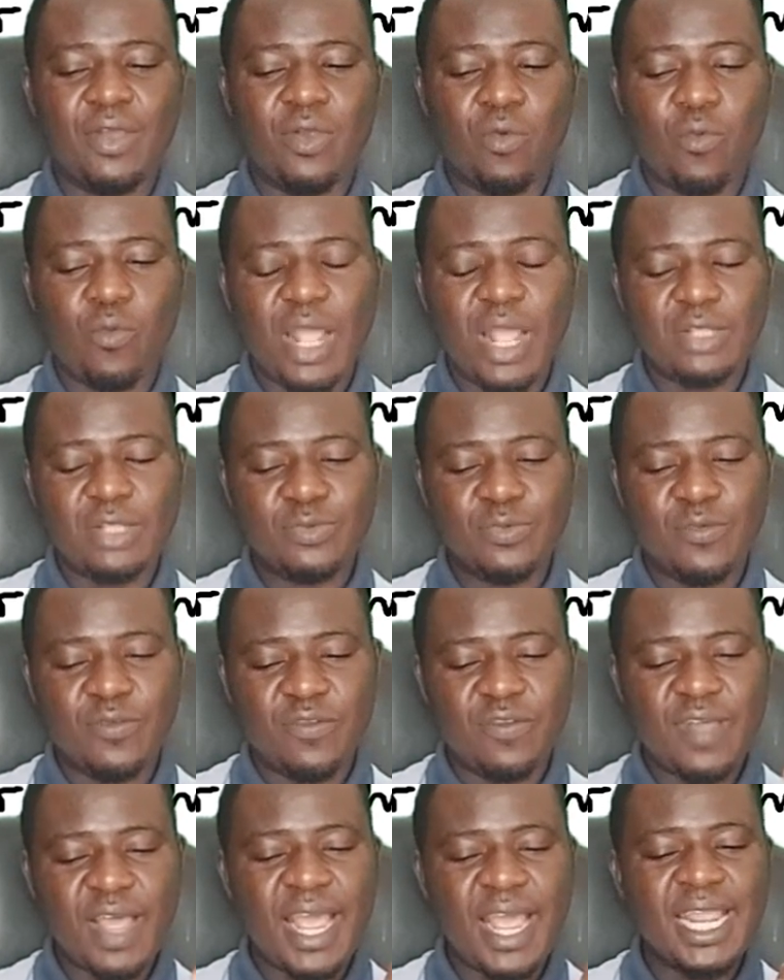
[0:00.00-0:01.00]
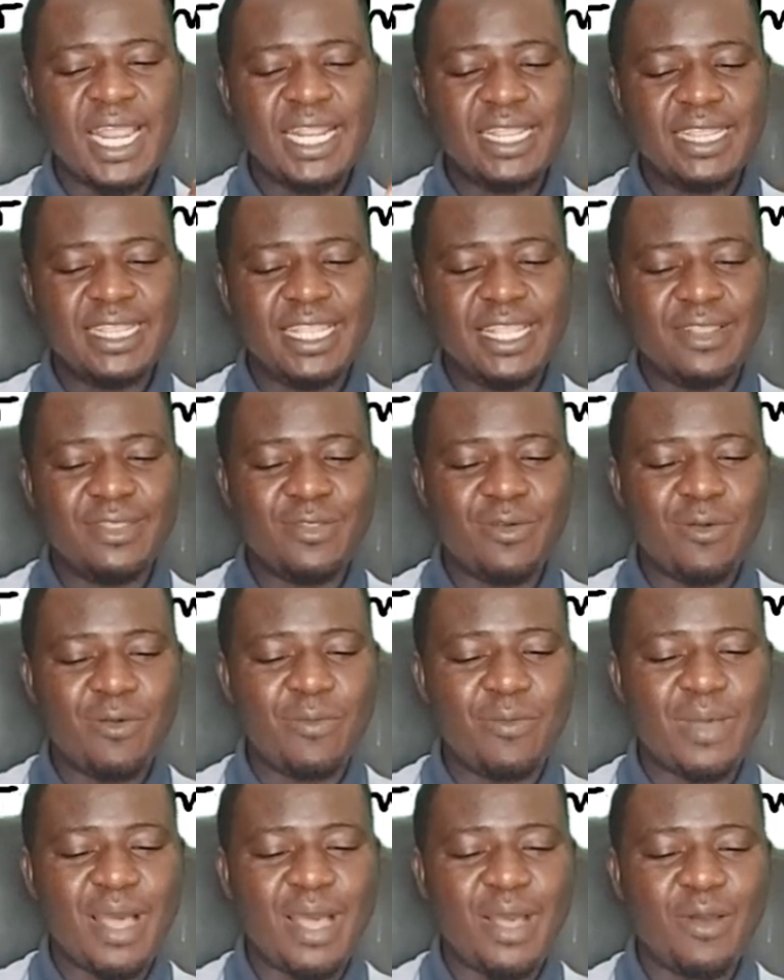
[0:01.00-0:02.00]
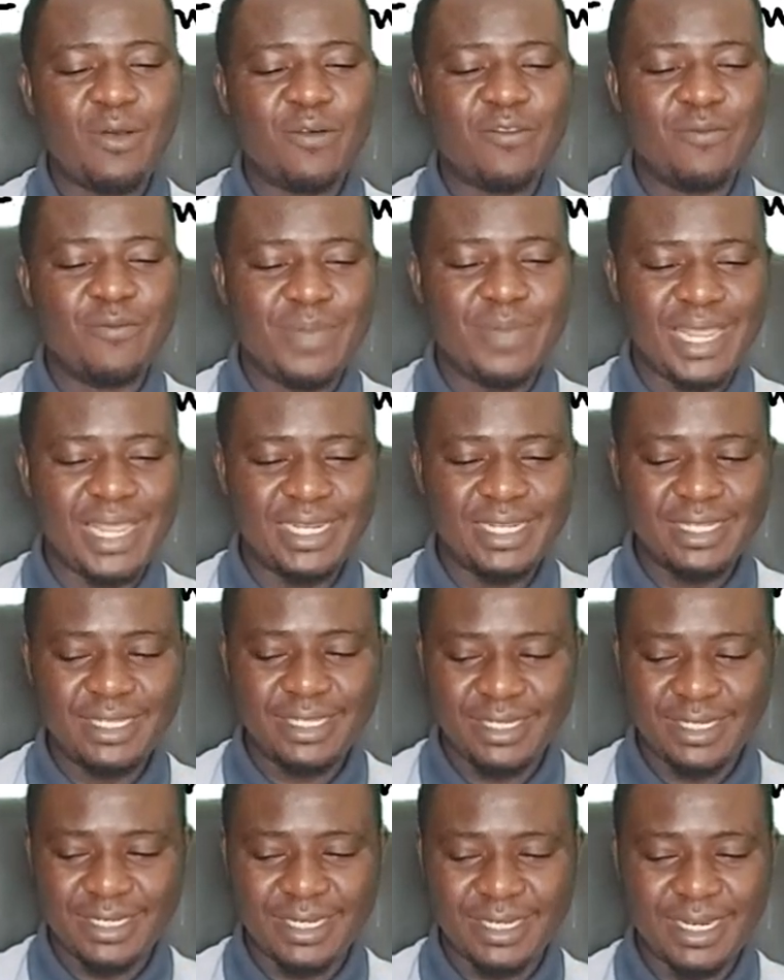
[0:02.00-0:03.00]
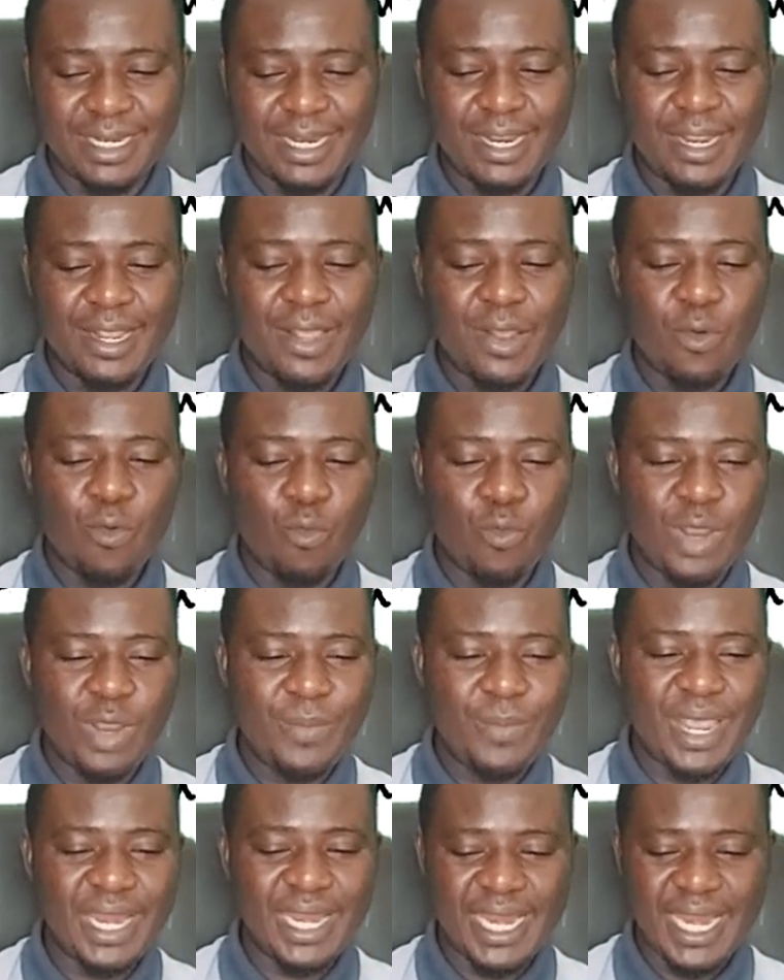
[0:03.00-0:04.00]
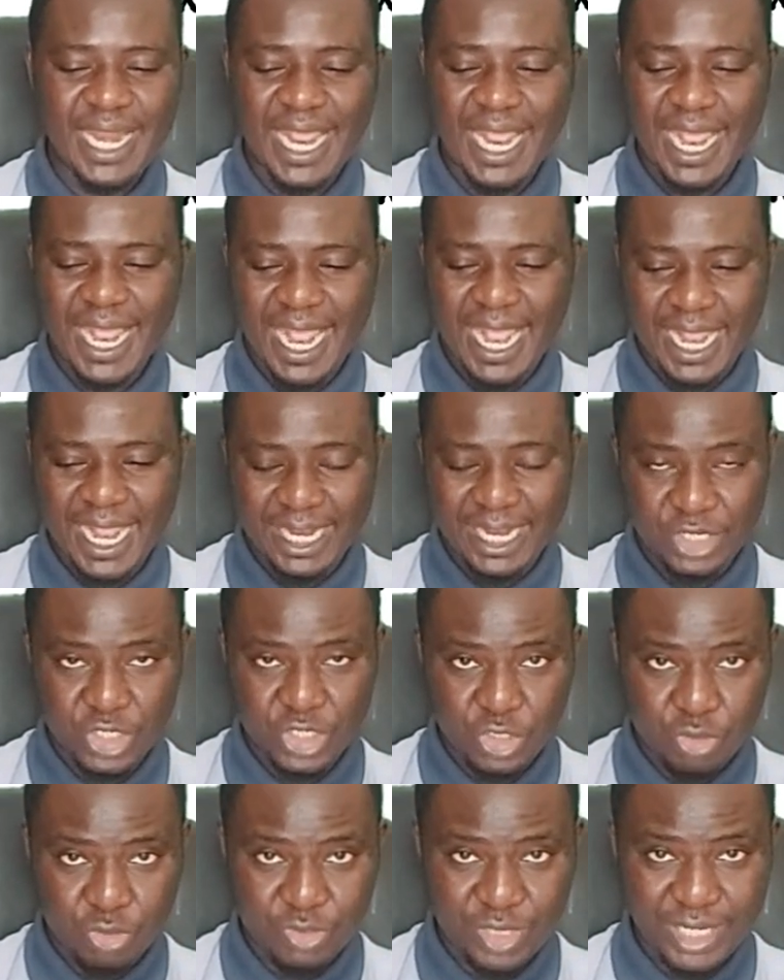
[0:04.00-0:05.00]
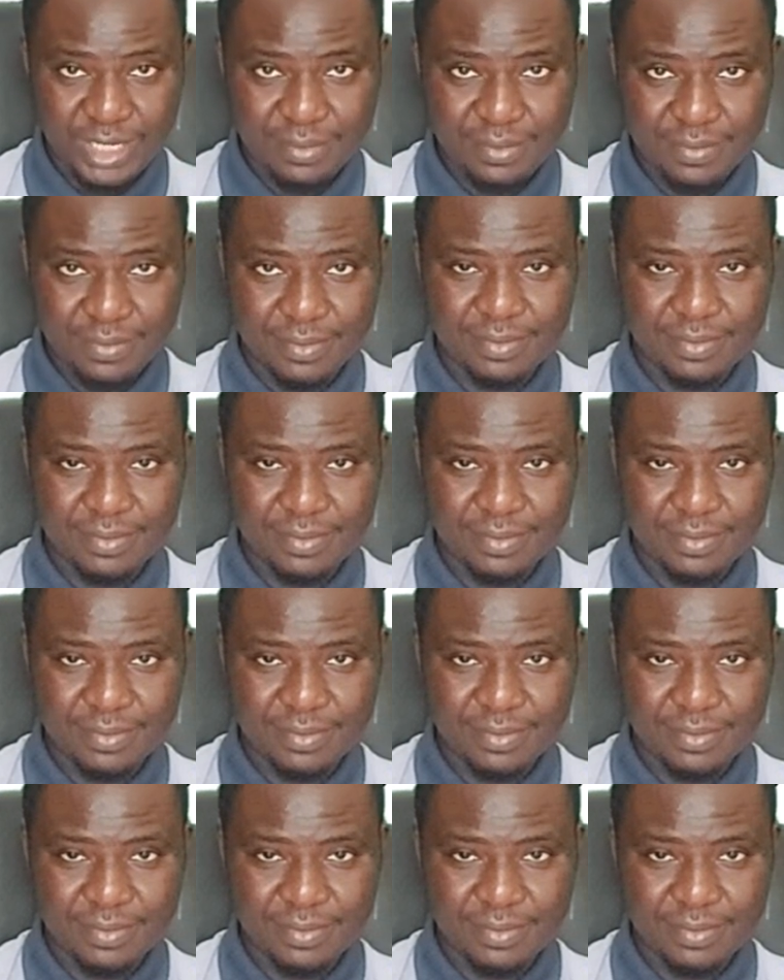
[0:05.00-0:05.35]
We are to find the number of men, women, and children.